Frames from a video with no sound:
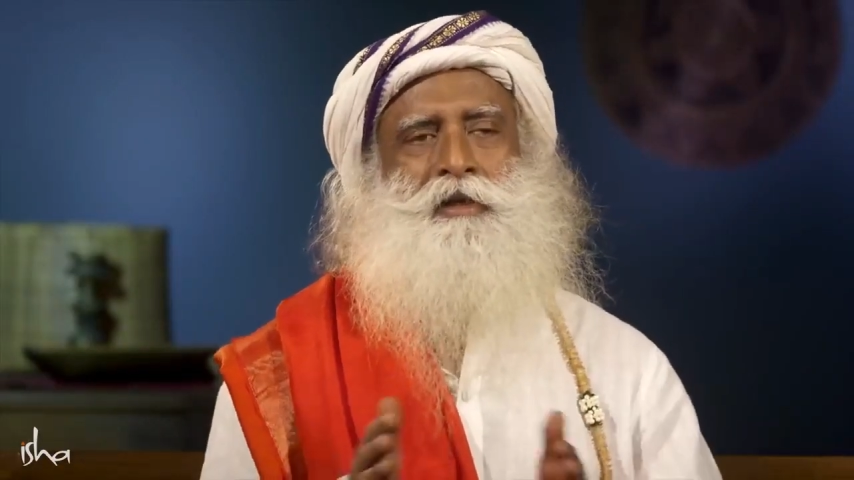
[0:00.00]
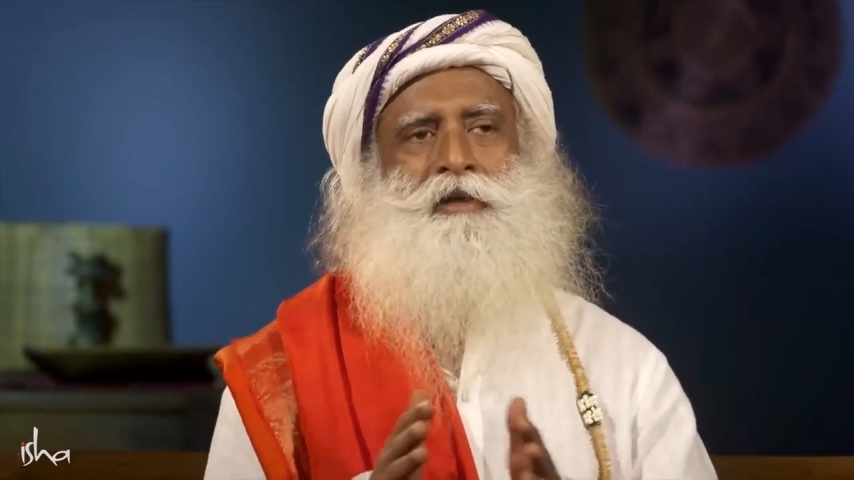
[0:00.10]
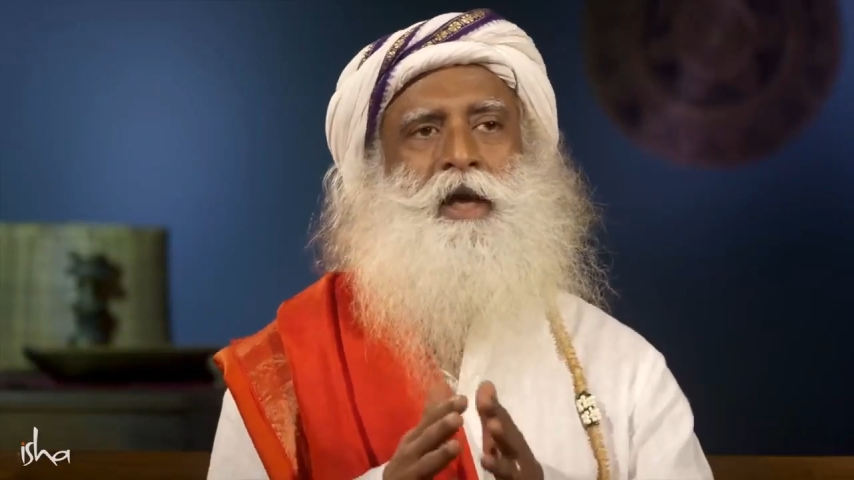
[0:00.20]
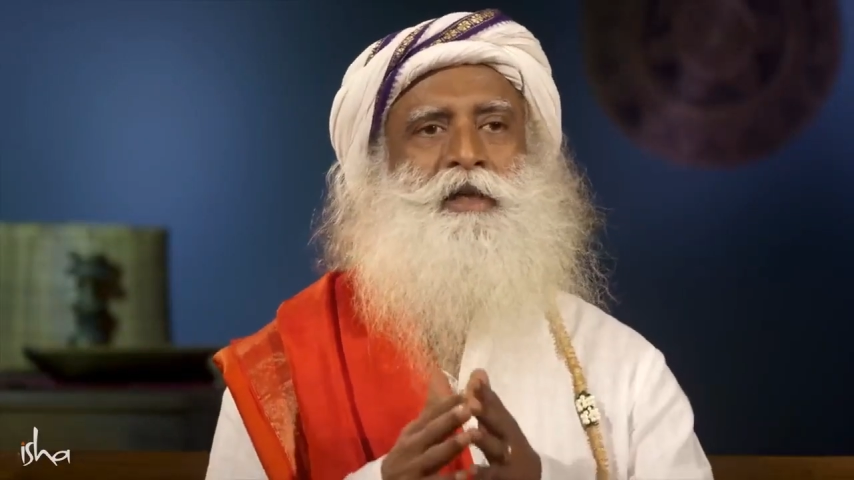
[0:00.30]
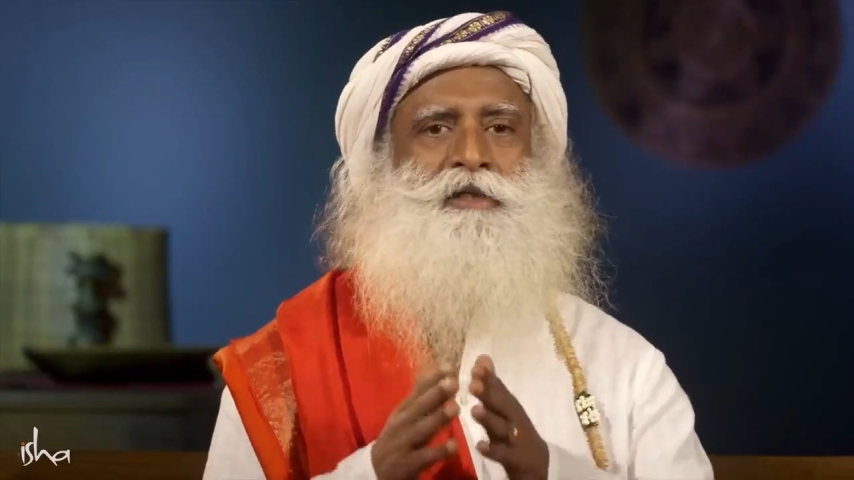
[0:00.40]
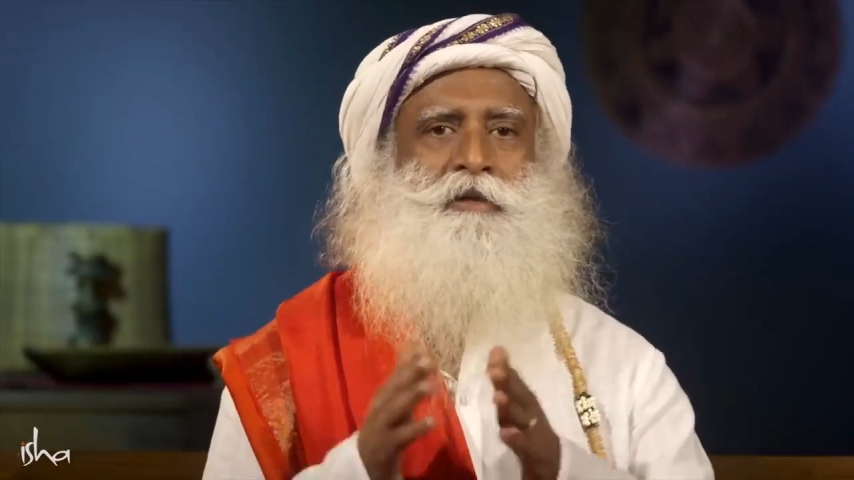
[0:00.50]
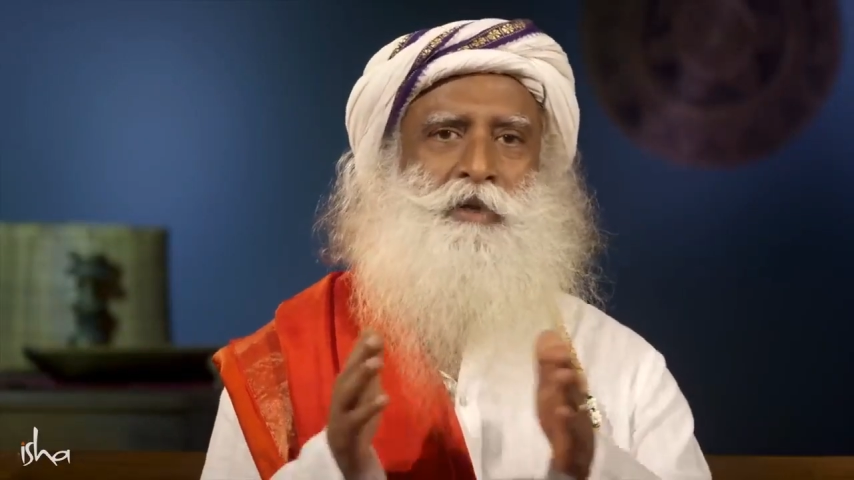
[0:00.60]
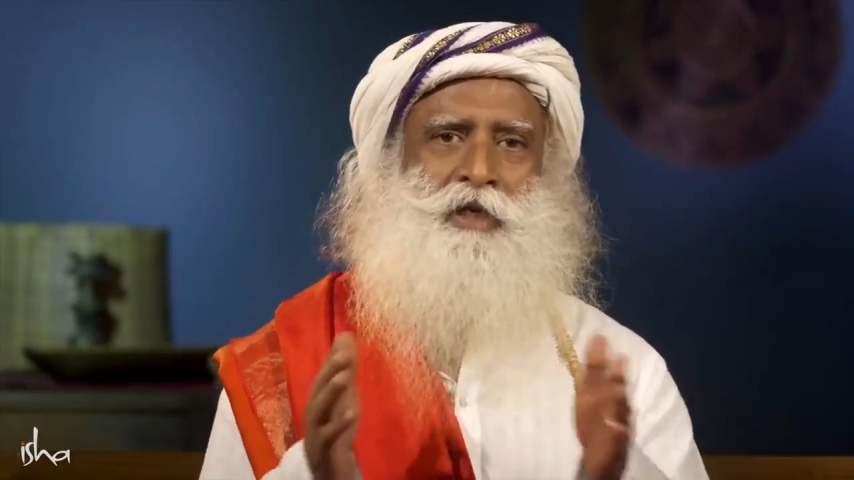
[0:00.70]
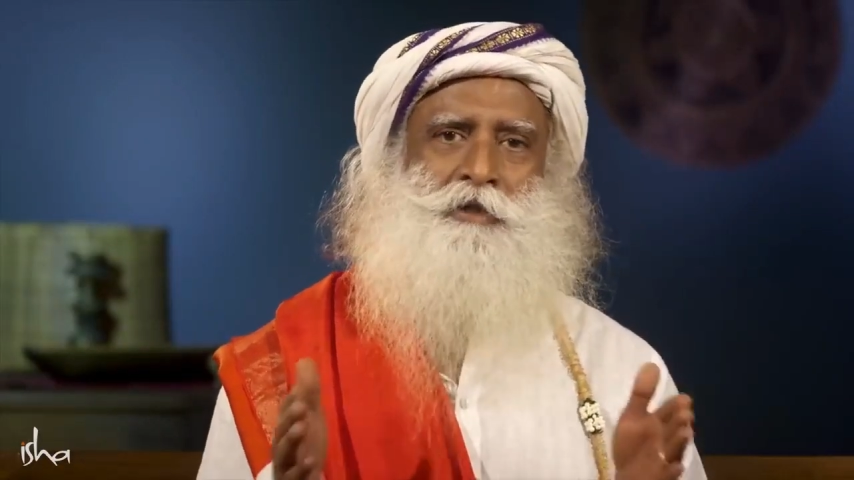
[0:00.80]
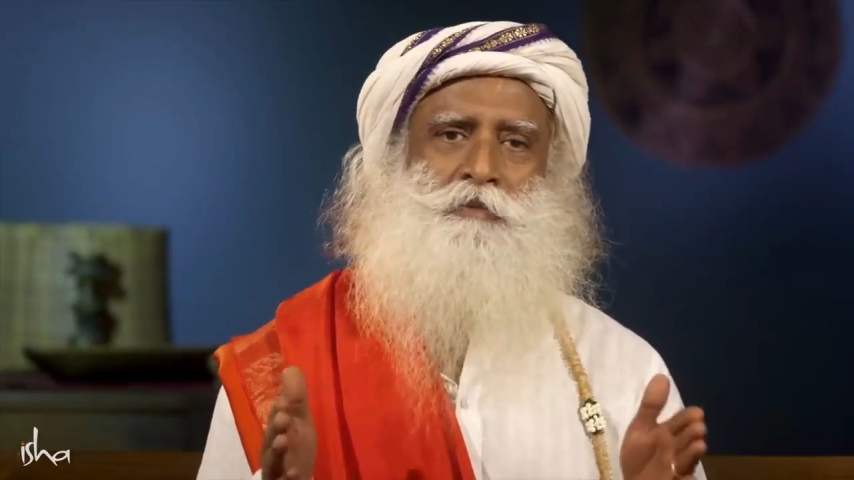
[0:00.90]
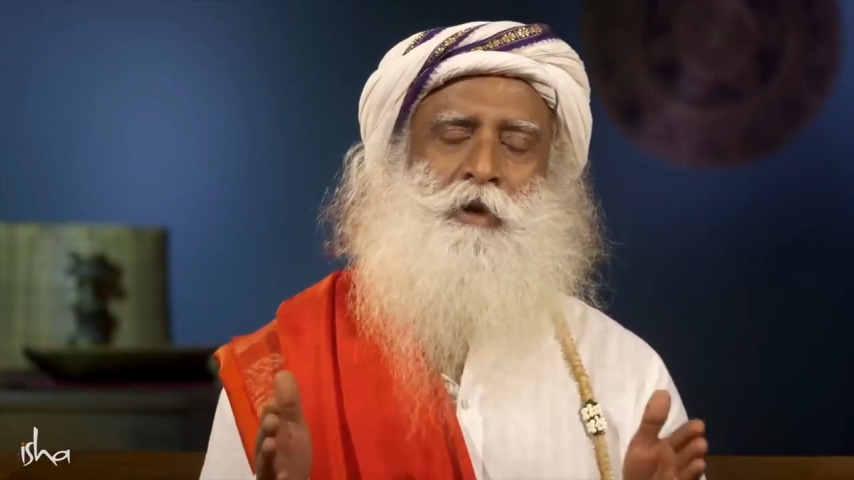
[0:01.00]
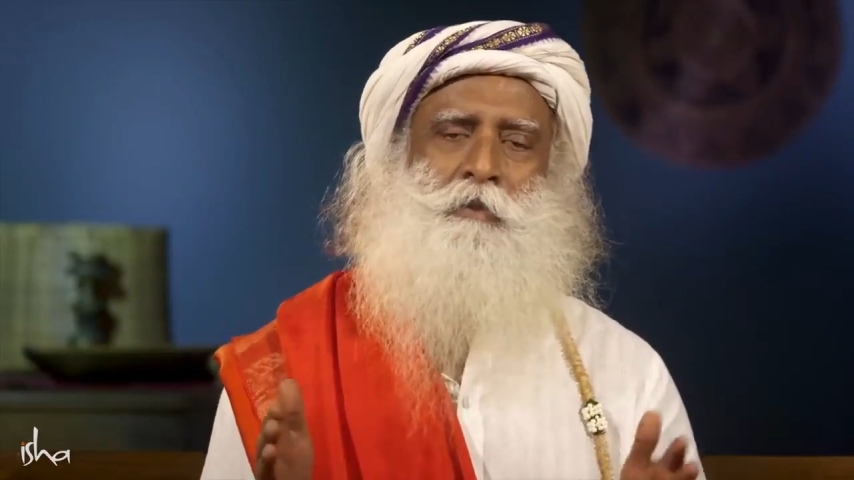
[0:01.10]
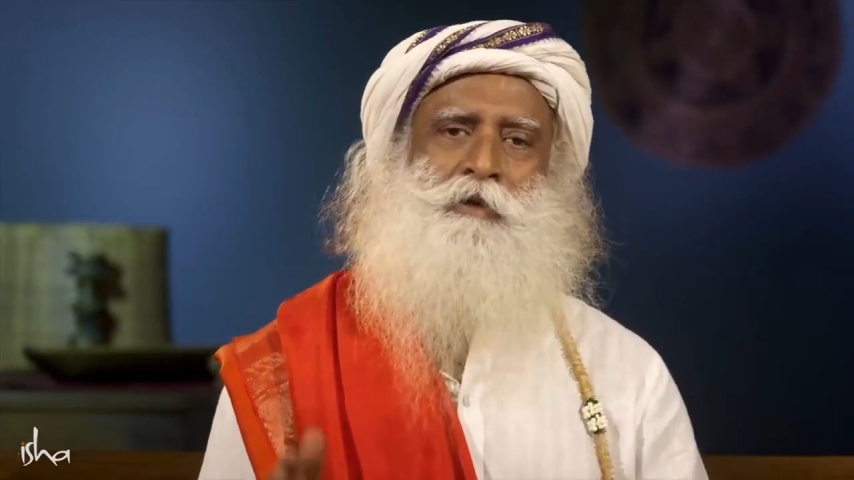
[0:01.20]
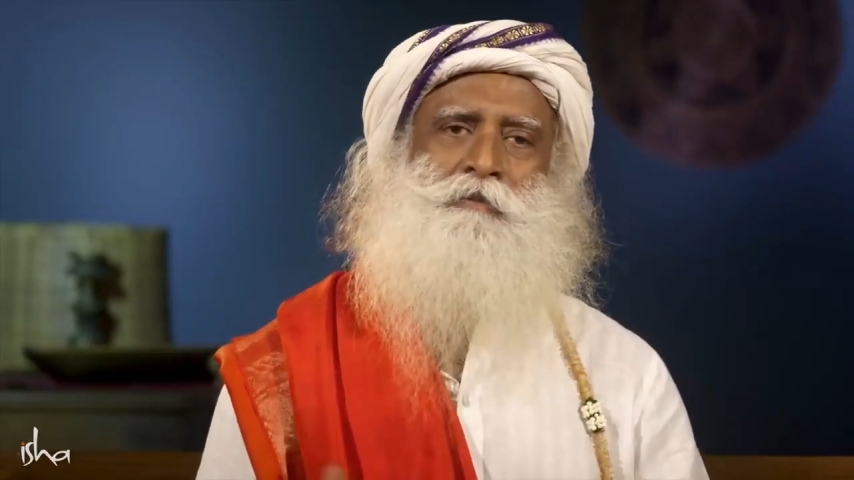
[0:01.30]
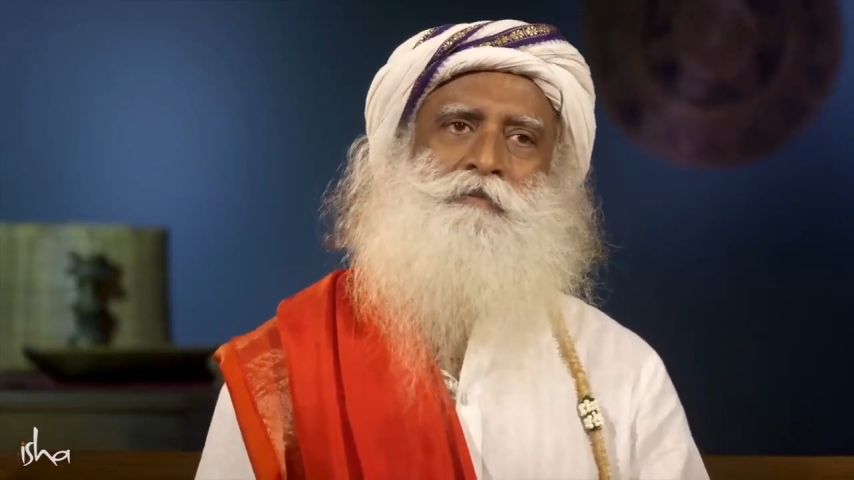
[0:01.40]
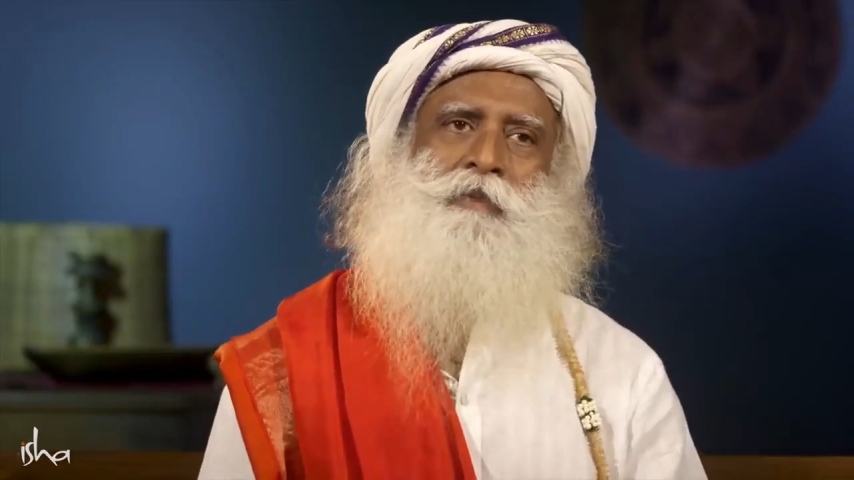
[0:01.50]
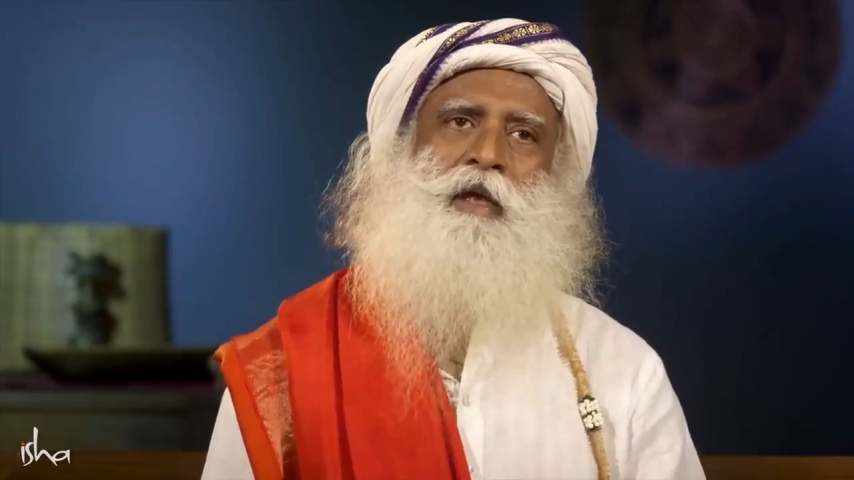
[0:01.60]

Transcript: That is the biggest problem.